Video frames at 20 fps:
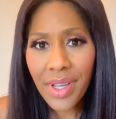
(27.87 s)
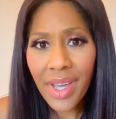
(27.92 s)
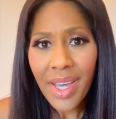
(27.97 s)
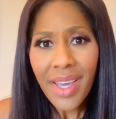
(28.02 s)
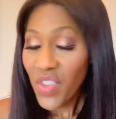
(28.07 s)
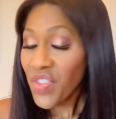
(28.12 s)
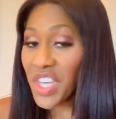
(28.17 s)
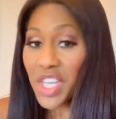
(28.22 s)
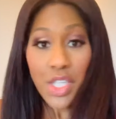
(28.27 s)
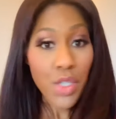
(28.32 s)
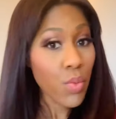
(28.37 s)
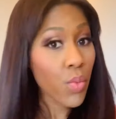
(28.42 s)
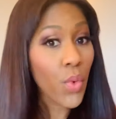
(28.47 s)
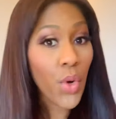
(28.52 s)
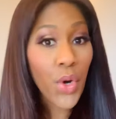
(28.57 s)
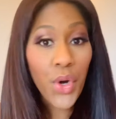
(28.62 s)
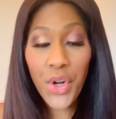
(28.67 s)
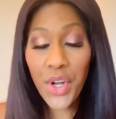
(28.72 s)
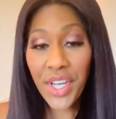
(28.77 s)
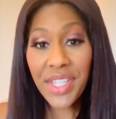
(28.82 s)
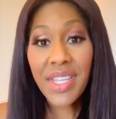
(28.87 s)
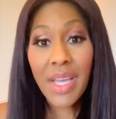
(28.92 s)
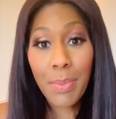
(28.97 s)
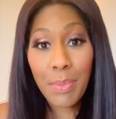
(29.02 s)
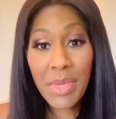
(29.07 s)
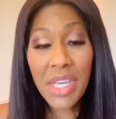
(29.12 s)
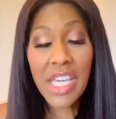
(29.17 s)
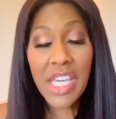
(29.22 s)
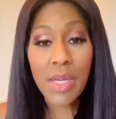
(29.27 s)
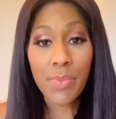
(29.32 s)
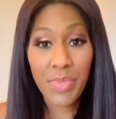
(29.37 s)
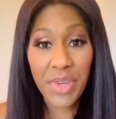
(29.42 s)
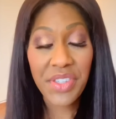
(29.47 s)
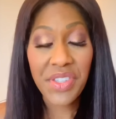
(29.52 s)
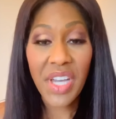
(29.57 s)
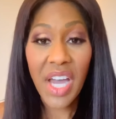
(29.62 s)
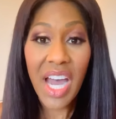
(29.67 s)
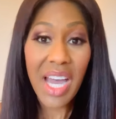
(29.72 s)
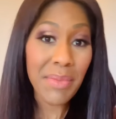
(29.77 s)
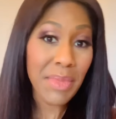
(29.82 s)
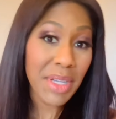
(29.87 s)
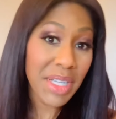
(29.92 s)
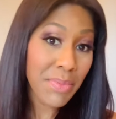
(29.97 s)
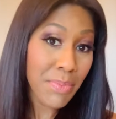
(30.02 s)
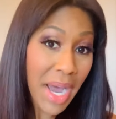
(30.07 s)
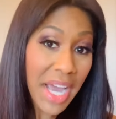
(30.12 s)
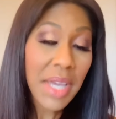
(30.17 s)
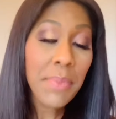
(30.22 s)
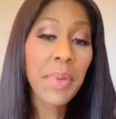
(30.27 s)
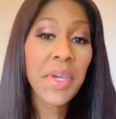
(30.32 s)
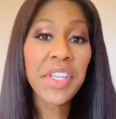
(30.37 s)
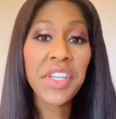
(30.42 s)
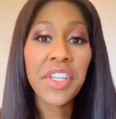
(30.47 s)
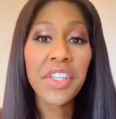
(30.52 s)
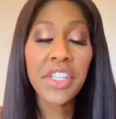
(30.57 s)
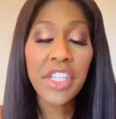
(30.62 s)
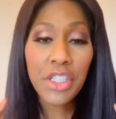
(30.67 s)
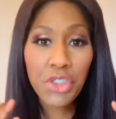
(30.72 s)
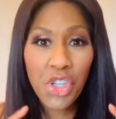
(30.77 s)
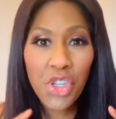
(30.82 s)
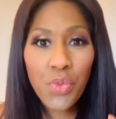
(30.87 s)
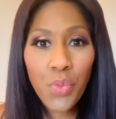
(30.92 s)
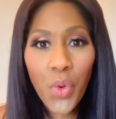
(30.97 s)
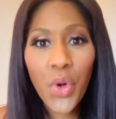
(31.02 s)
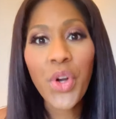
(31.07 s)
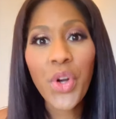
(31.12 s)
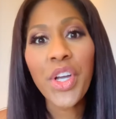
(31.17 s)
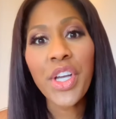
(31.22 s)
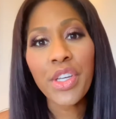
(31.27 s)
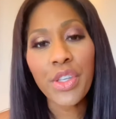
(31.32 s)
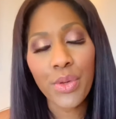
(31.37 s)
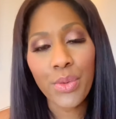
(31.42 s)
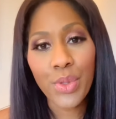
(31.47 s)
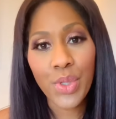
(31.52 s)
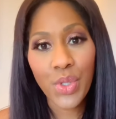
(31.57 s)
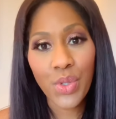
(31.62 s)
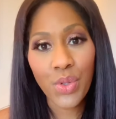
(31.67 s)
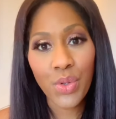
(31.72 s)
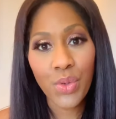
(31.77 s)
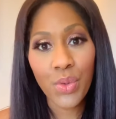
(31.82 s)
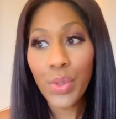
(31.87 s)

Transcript: This worries me big time. And in my opinion, it should worry you too.